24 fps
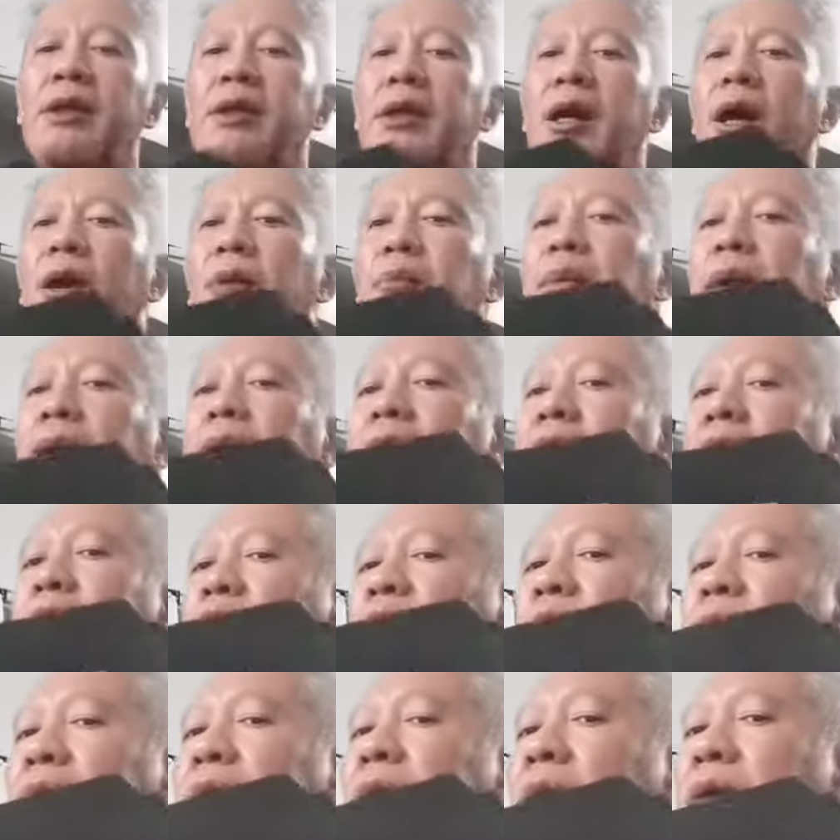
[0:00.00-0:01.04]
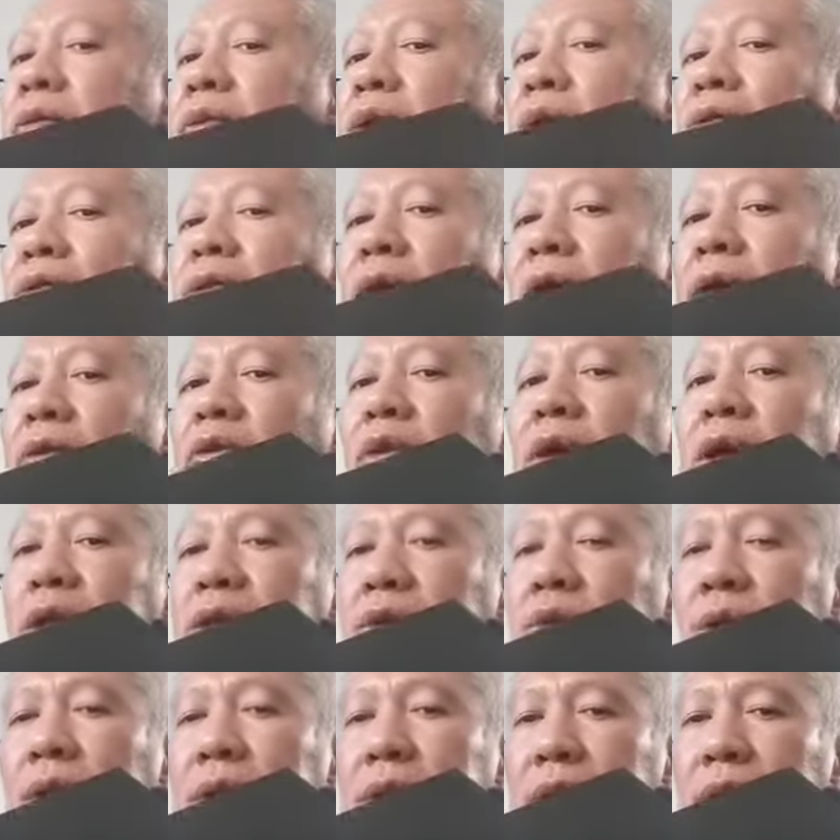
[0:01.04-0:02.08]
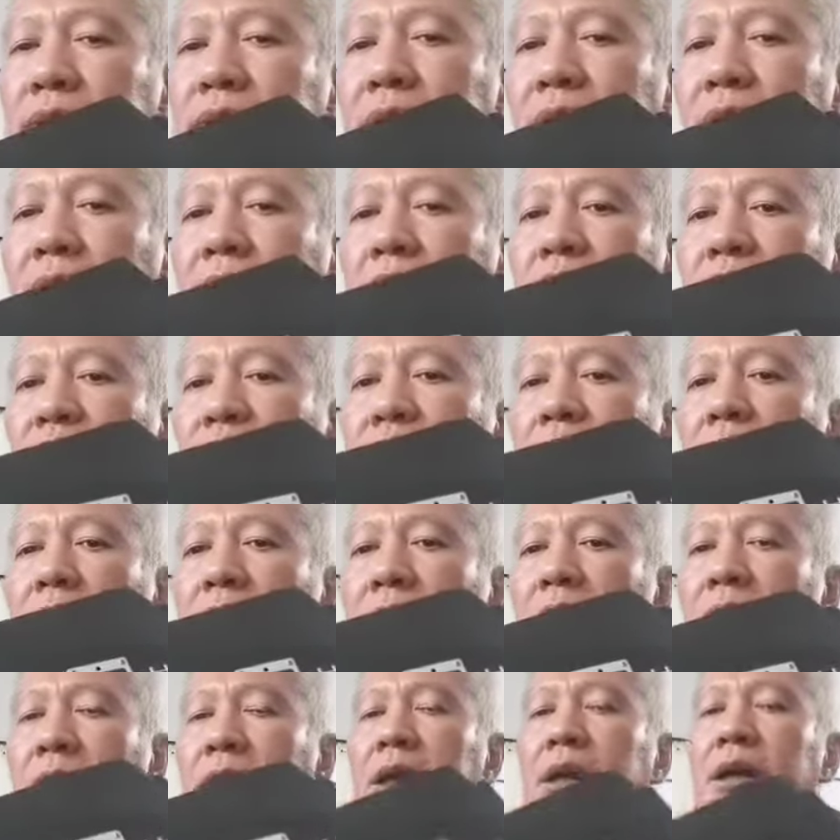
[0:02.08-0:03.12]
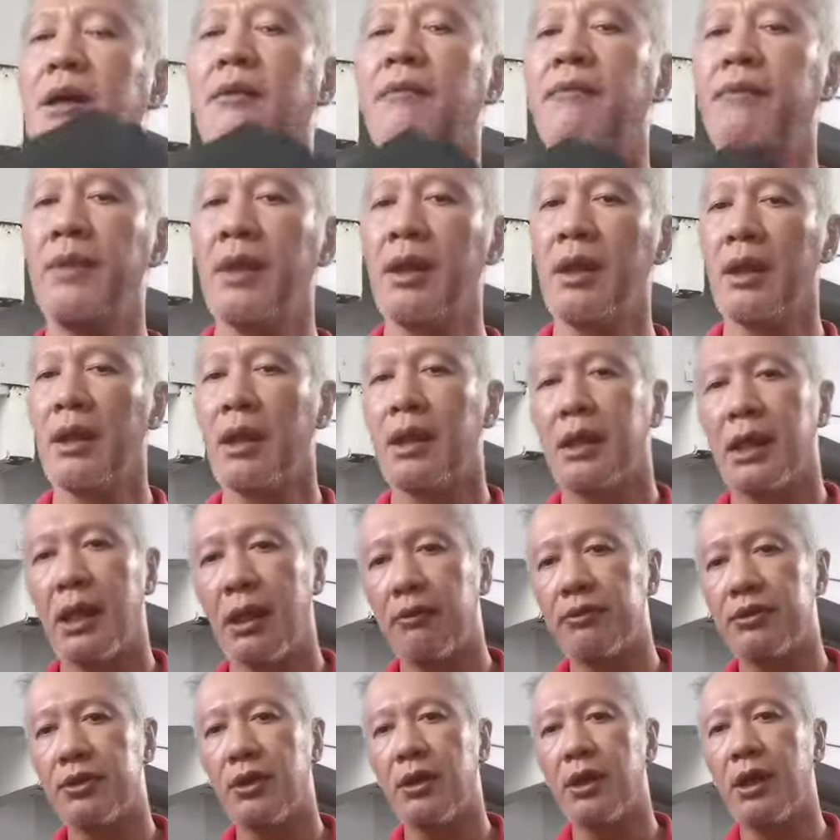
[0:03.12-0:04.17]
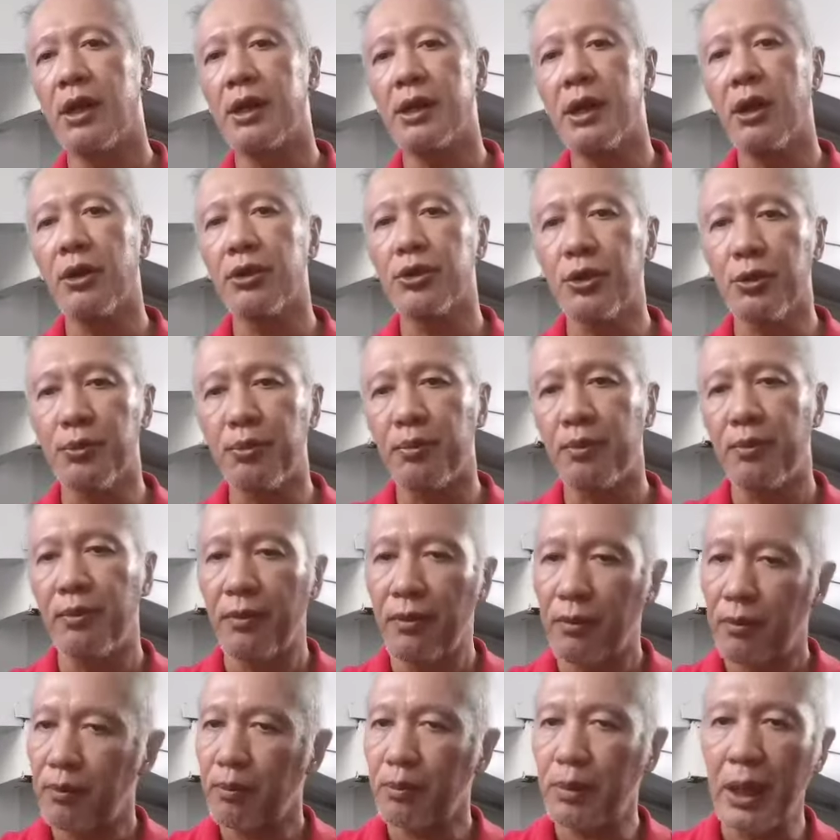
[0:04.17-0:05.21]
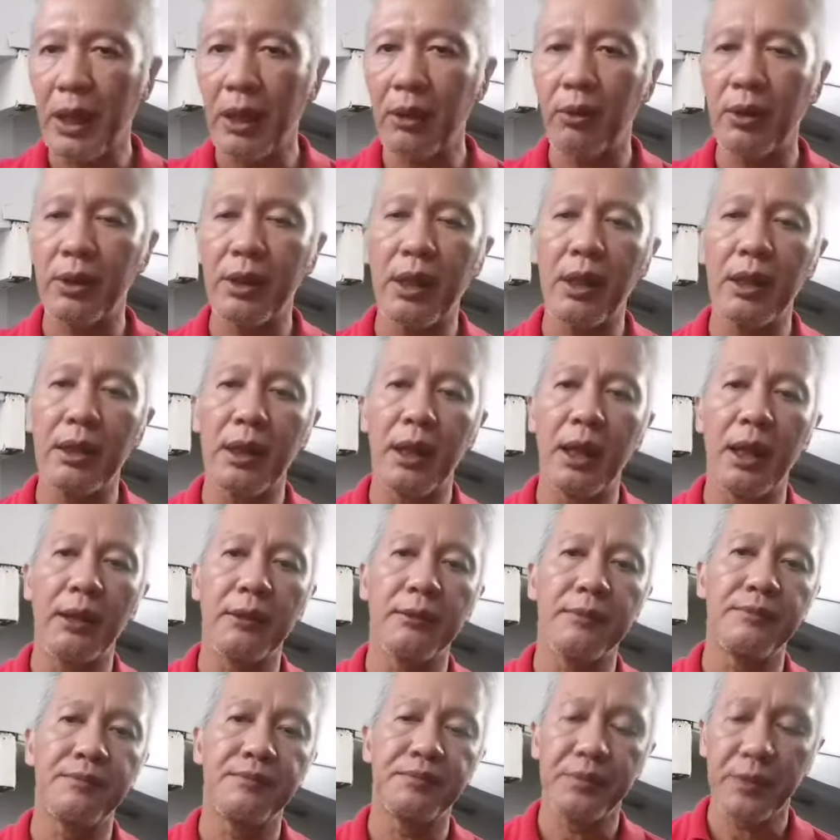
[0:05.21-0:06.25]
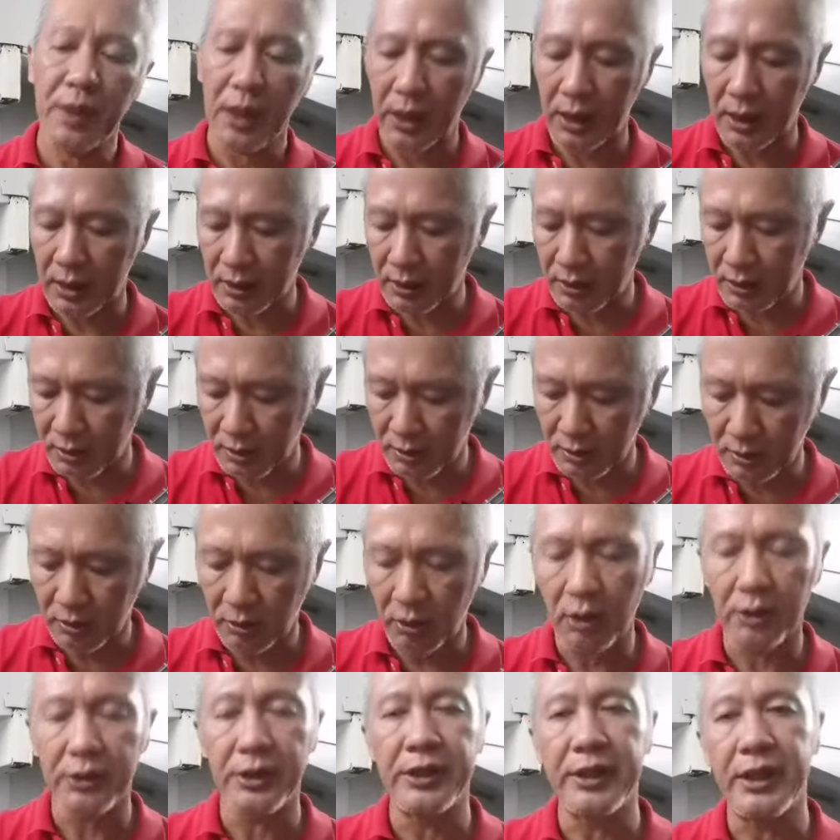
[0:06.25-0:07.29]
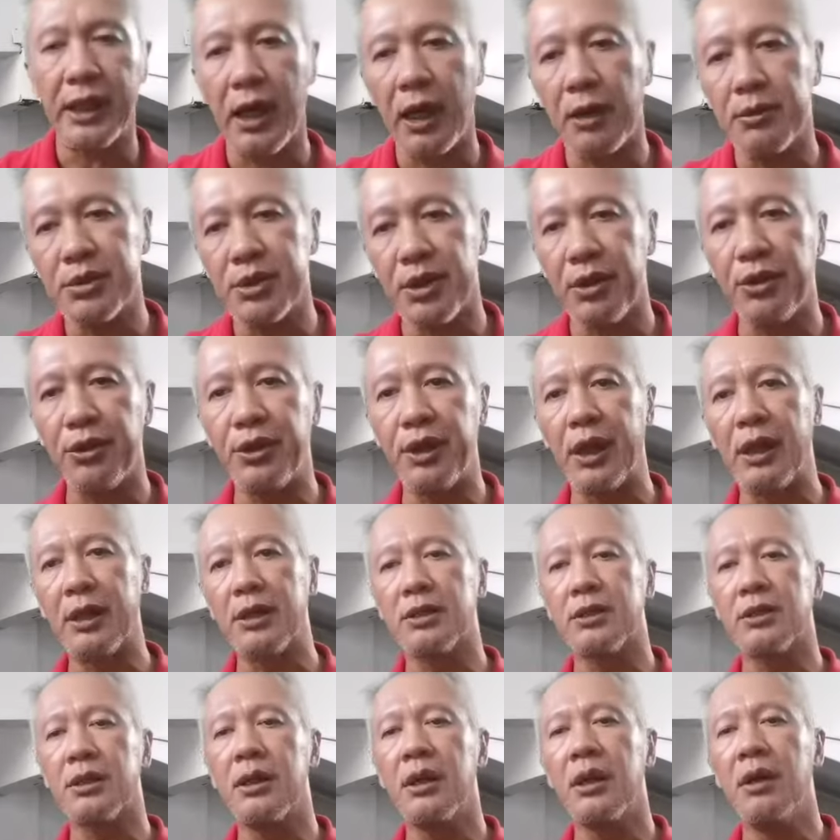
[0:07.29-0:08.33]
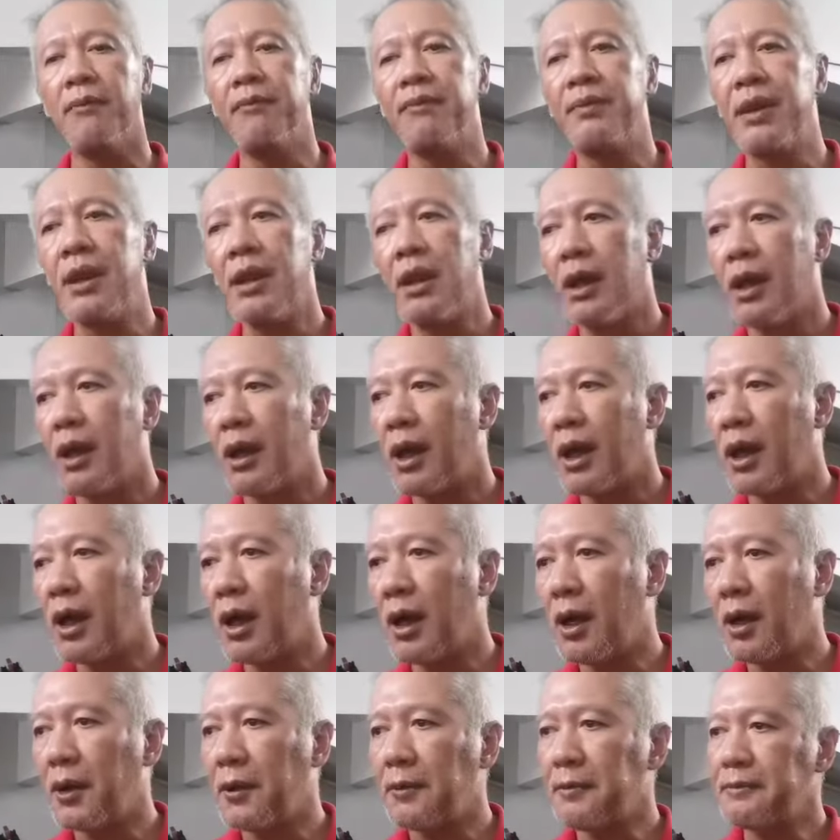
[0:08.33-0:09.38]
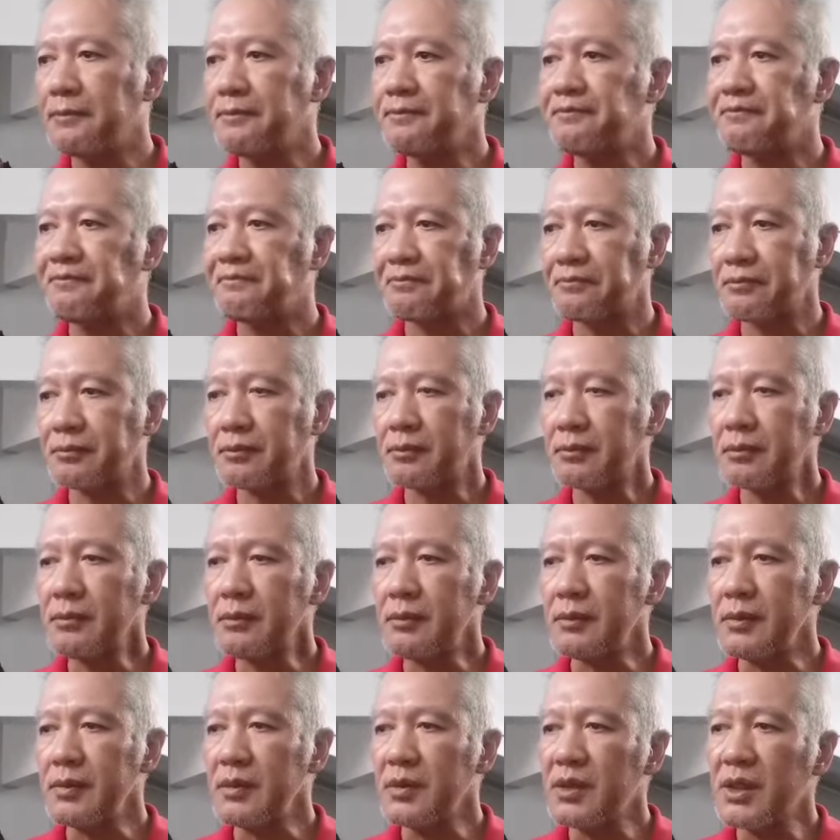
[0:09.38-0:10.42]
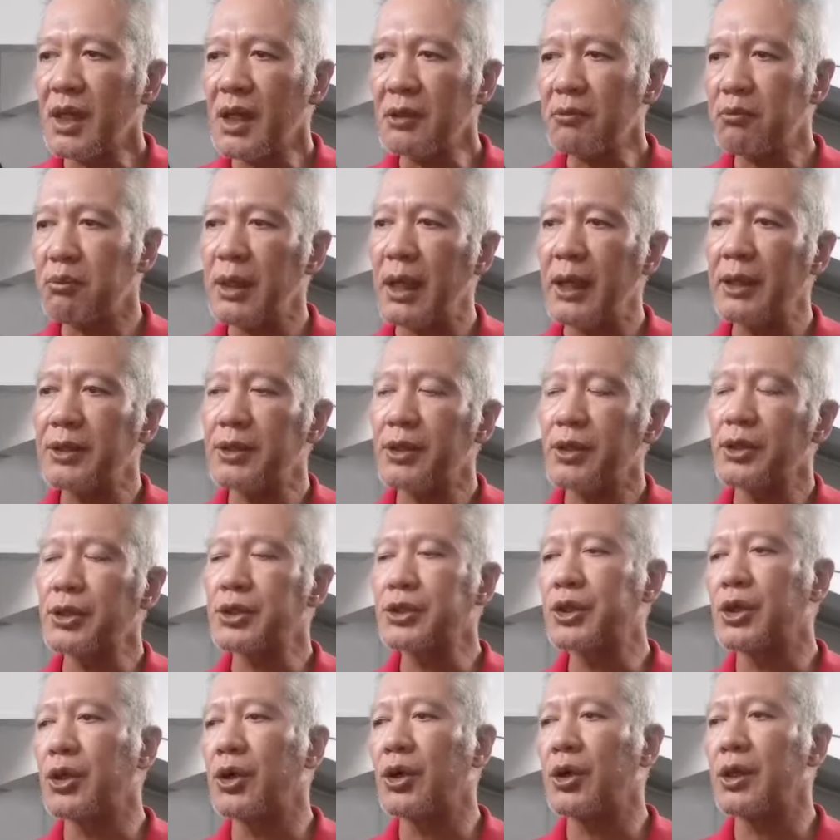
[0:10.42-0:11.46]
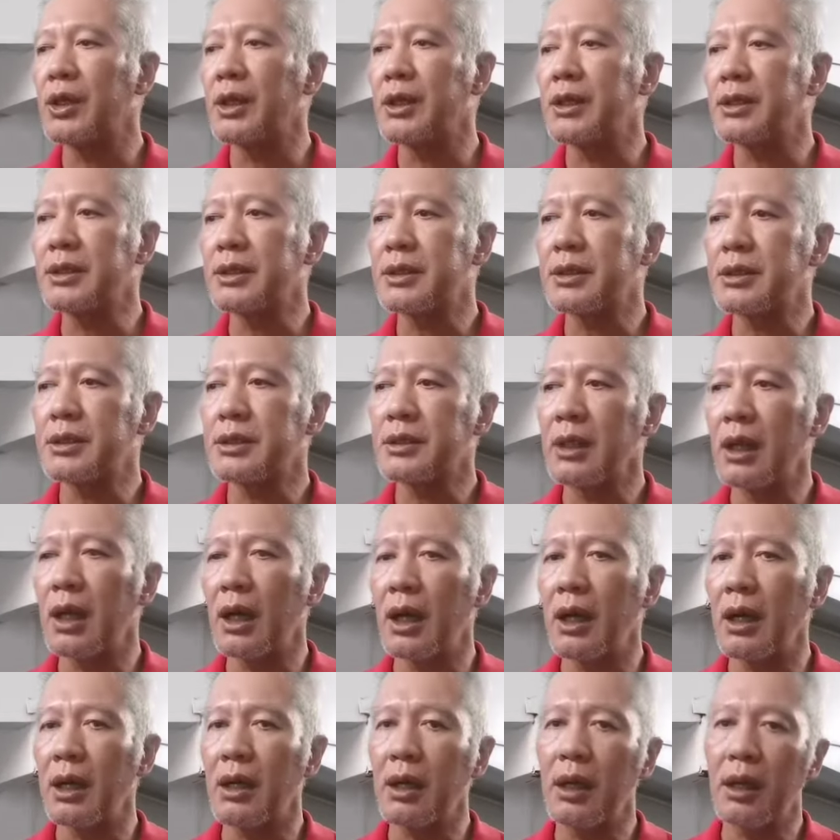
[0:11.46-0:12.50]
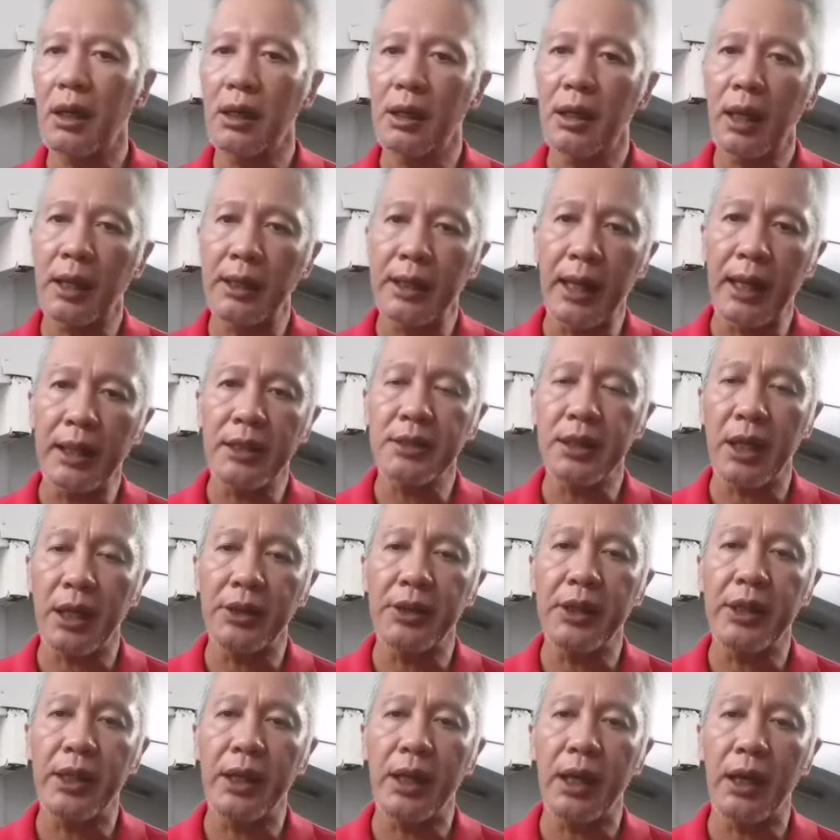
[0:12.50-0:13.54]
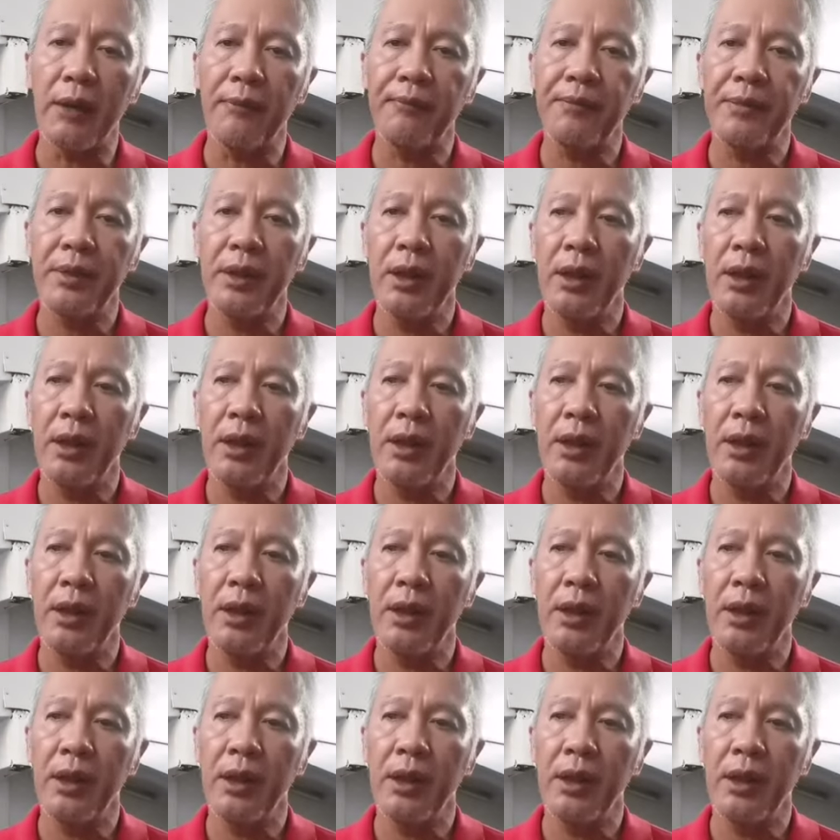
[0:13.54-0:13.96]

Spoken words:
guitar players, when they have the five-way switch of the Strat here, they also learn how to play with it and all the knobs and things. Um, that blend control is a nice idea,